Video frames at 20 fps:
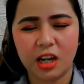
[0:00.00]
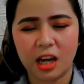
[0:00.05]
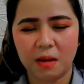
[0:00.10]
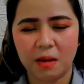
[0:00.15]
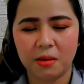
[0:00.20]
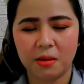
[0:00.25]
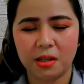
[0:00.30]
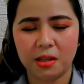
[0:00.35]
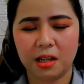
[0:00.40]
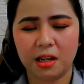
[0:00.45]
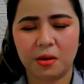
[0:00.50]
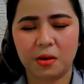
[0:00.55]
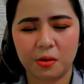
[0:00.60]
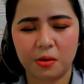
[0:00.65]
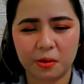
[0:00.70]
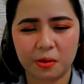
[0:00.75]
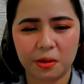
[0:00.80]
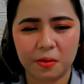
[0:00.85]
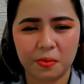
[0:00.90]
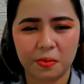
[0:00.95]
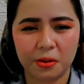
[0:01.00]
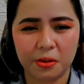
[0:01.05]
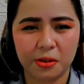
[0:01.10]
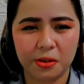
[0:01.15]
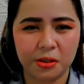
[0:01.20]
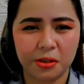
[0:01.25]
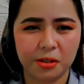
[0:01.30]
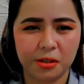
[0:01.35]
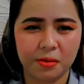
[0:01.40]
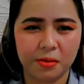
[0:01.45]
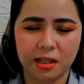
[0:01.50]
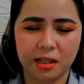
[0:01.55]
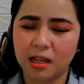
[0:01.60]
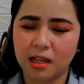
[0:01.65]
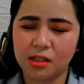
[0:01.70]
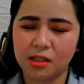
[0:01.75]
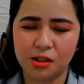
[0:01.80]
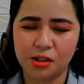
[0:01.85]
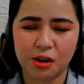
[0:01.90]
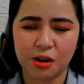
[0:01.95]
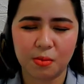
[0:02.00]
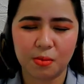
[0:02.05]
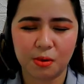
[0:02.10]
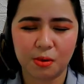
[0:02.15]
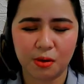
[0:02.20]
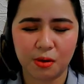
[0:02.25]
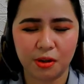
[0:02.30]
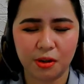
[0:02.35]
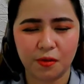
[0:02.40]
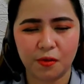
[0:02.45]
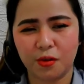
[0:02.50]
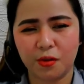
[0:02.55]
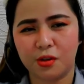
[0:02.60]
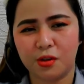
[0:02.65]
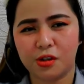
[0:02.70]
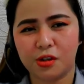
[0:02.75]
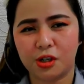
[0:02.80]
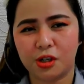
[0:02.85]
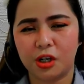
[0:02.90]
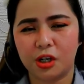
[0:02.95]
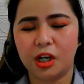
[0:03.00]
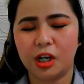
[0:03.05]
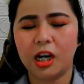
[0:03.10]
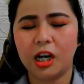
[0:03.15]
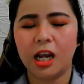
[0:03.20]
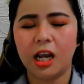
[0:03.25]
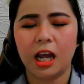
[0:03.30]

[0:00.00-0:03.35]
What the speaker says: I'm not an awkward person, but let's talk more in the future.